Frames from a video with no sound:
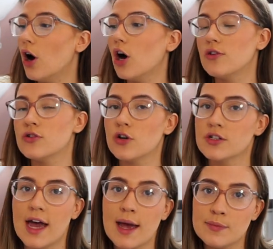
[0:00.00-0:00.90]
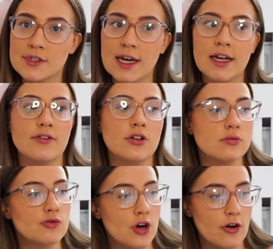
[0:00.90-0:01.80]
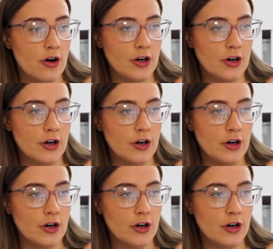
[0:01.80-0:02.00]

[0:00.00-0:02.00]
all of the drawers are empty and I've got some drawer